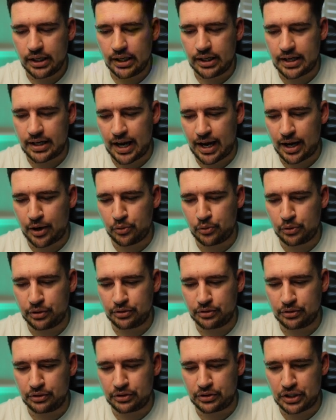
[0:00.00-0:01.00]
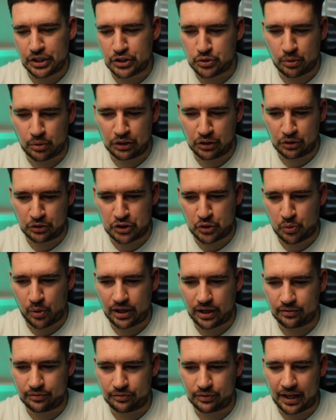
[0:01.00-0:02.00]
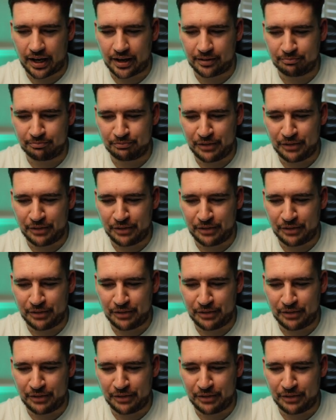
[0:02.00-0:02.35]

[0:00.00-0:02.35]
Now, this one looks quite flat.